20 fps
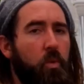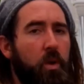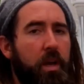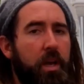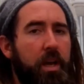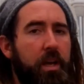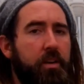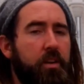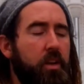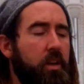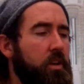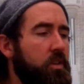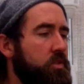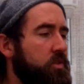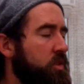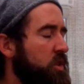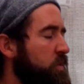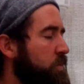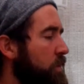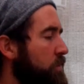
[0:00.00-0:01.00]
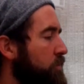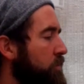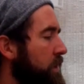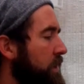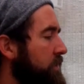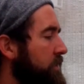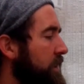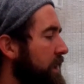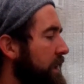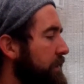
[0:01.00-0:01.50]
weird, super
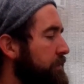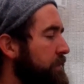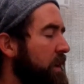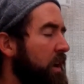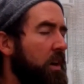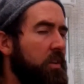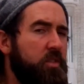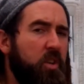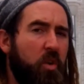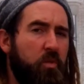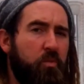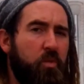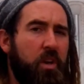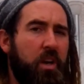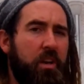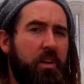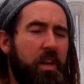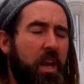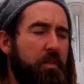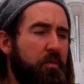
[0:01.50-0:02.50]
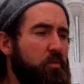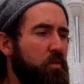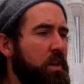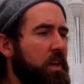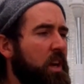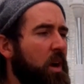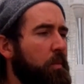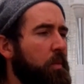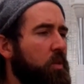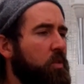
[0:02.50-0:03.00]
pretty. Never
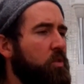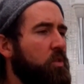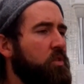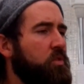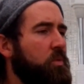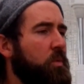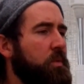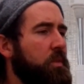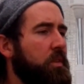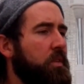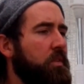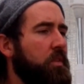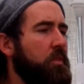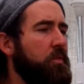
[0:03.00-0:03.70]
really come across one.